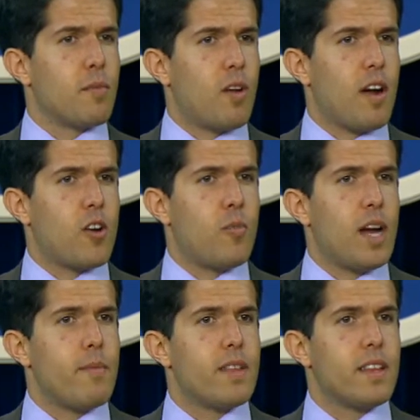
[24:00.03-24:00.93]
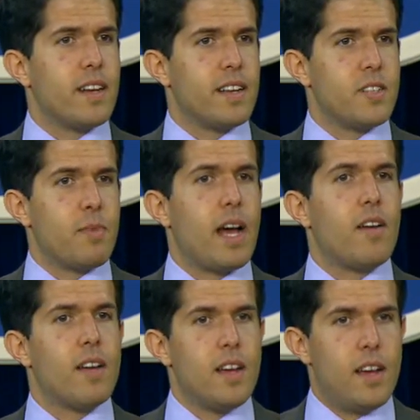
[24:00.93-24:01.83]
Barack Obama than it is
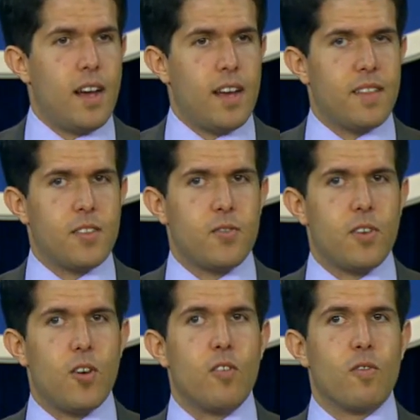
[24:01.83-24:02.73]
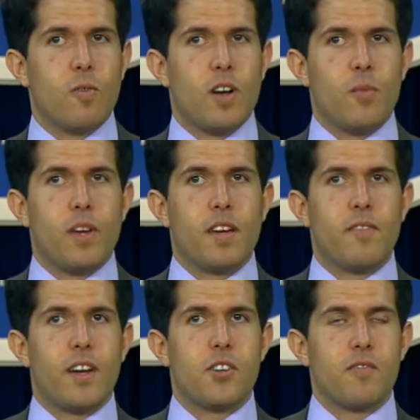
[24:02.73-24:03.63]
about this sort of overwhelming
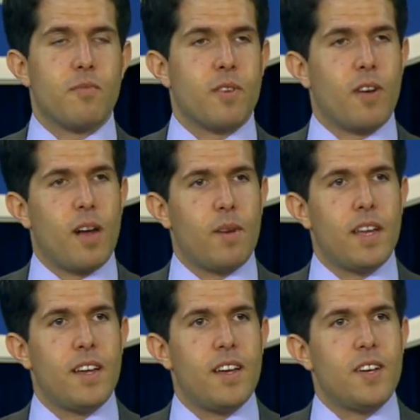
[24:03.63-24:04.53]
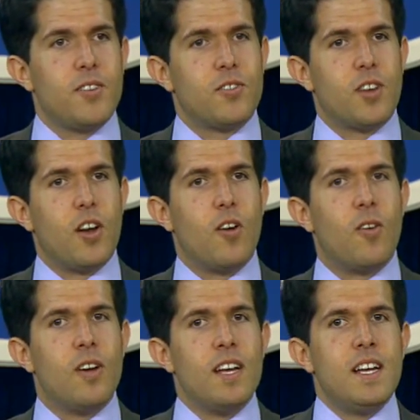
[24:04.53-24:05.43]
affection for Mitt Romney.
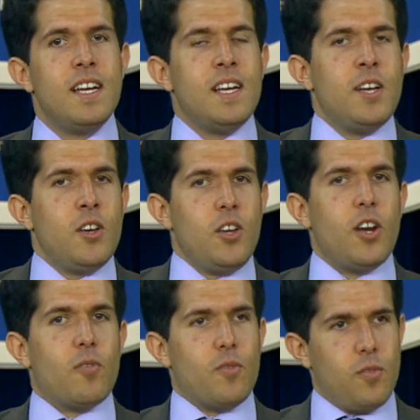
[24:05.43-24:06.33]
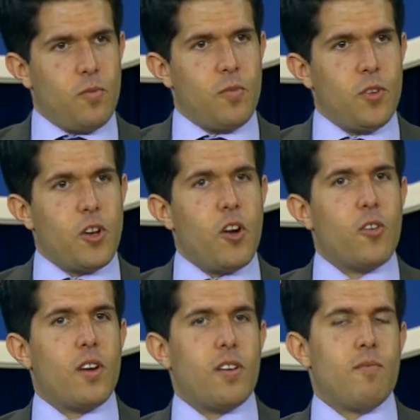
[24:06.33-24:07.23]
So, you know, you go
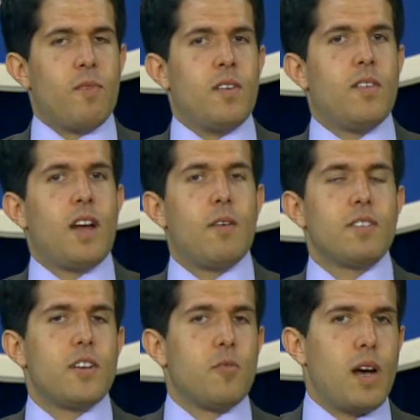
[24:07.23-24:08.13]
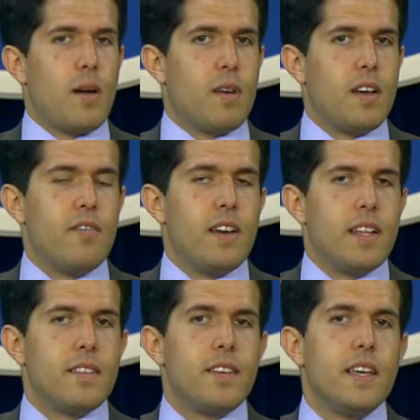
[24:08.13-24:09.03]
to I was at an Obama
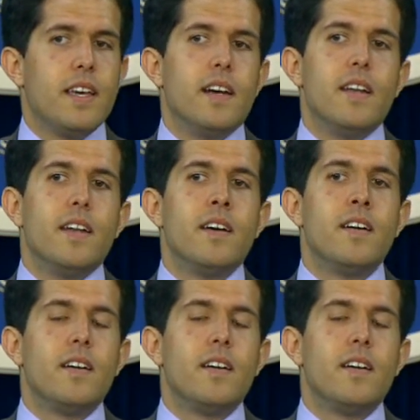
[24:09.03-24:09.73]
event in